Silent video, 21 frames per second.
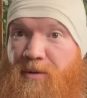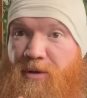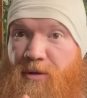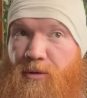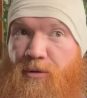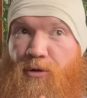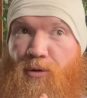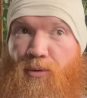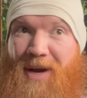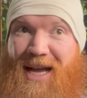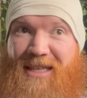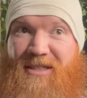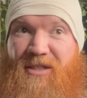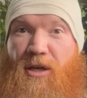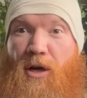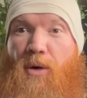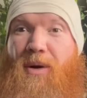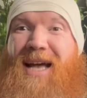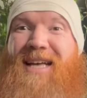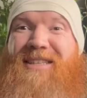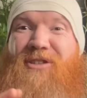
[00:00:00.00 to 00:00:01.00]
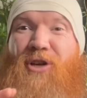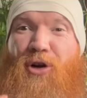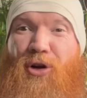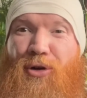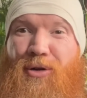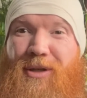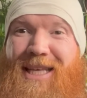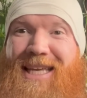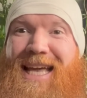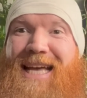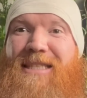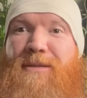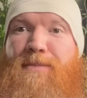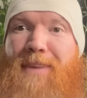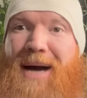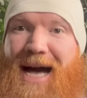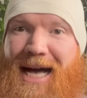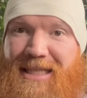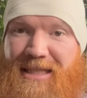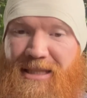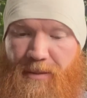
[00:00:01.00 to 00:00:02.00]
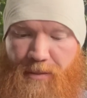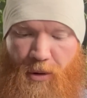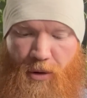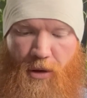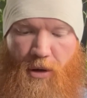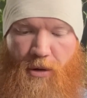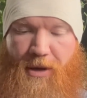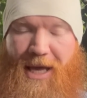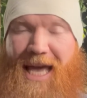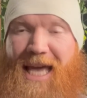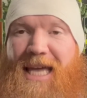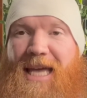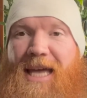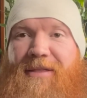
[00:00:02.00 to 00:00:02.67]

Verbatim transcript: to direct sow as early as possible, okay?